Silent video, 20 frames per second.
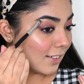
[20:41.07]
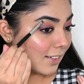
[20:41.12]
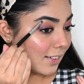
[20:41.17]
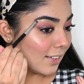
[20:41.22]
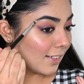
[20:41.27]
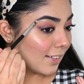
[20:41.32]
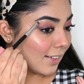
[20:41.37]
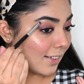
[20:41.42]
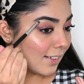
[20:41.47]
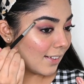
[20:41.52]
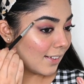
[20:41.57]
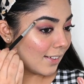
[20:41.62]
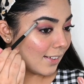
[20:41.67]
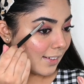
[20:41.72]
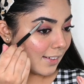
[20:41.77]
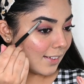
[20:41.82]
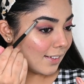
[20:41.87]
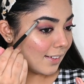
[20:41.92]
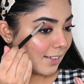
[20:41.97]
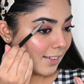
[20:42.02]

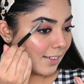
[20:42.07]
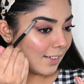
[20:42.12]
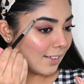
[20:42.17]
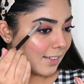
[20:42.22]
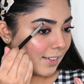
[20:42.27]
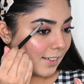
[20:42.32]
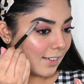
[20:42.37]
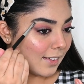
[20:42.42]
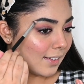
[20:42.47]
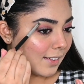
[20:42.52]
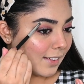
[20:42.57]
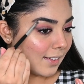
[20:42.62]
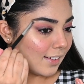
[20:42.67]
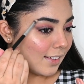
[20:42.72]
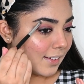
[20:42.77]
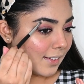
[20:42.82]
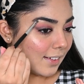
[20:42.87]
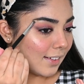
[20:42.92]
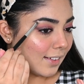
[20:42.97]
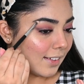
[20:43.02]

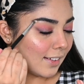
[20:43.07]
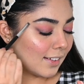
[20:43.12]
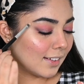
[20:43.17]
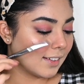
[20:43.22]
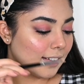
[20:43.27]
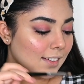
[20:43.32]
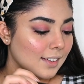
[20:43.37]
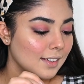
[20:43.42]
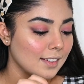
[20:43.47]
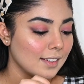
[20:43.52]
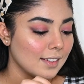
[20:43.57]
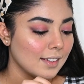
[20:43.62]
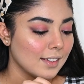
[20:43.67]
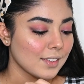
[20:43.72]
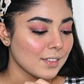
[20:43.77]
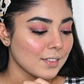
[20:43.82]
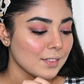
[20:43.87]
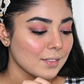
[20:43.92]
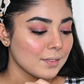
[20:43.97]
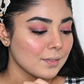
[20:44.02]

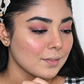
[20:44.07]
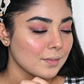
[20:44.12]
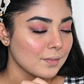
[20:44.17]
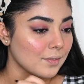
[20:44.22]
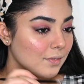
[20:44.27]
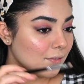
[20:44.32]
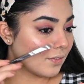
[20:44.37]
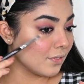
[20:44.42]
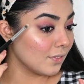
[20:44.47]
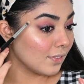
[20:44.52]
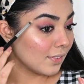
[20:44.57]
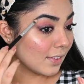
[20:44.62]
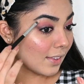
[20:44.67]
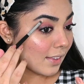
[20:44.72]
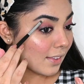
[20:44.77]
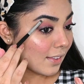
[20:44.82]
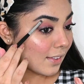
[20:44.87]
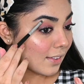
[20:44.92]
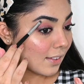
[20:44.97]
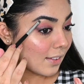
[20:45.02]

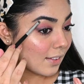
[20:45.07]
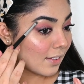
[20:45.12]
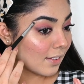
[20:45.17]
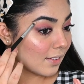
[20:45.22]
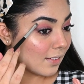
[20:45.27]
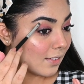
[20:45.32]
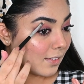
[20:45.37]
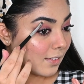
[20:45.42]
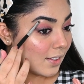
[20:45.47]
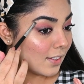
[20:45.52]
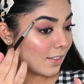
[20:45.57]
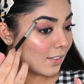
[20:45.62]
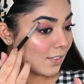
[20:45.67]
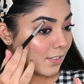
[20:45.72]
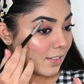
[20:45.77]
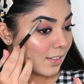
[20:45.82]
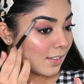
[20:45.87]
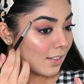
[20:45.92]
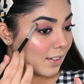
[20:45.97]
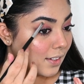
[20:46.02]

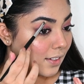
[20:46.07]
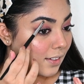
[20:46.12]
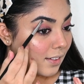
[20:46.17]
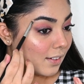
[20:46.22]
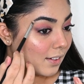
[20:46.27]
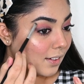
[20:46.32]
[no speech]